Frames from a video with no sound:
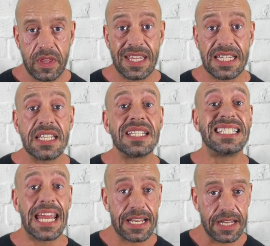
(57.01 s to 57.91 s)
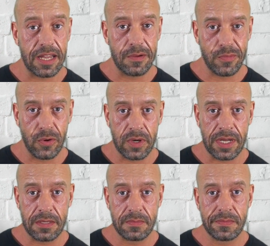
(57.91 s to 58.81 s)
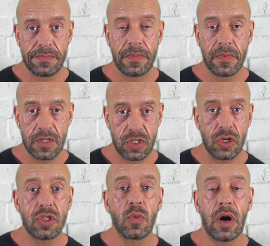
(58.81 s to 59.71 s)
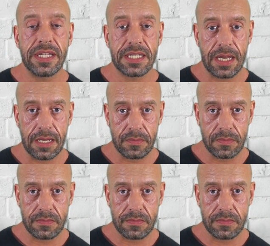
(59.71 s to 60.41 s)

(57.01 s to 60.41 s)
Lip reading: This is deadly important. Choose wisely.